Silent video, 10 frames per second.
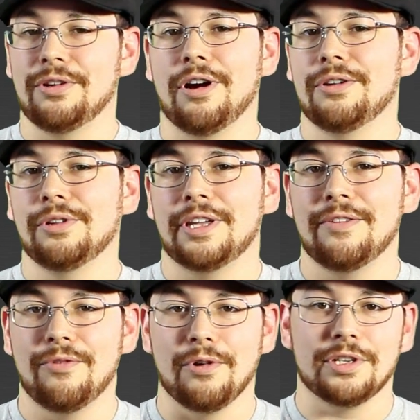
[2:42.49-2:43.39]
Are you
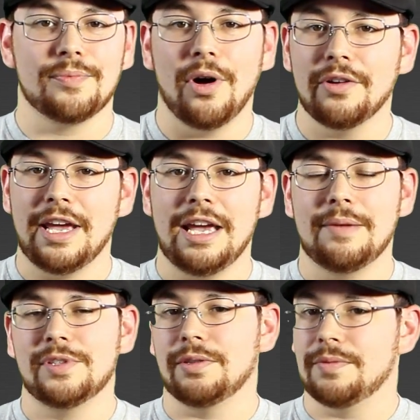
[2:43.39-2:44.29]
looking for small
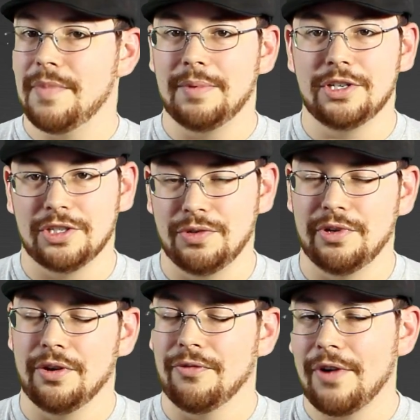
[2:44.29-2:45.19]
games with maybe just you
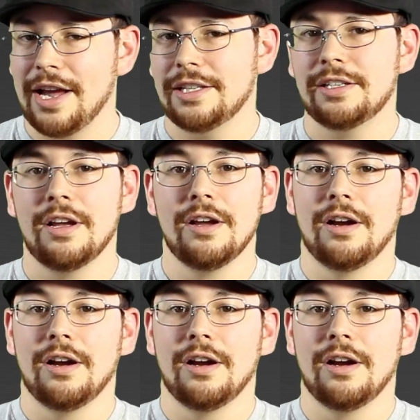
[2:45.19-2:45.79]
and your friends?